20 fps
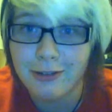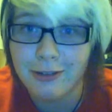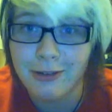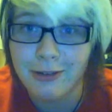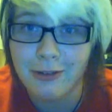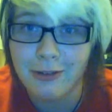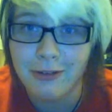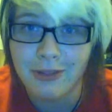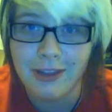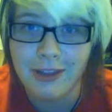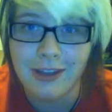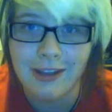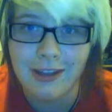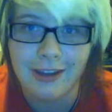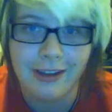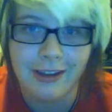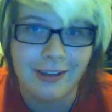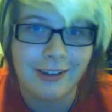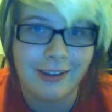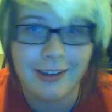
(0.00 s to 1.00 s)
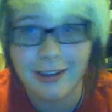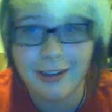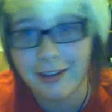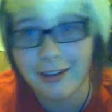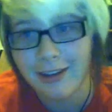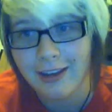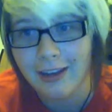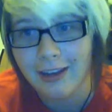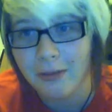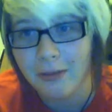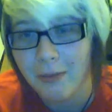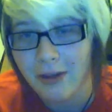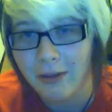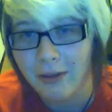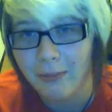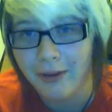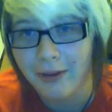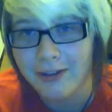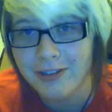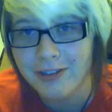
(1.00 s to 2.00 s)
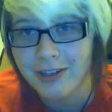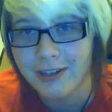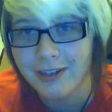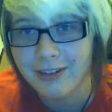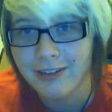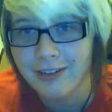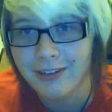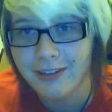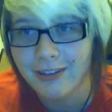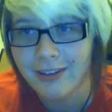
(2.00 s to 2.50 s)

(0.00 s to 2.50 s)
to the It Gets Better project.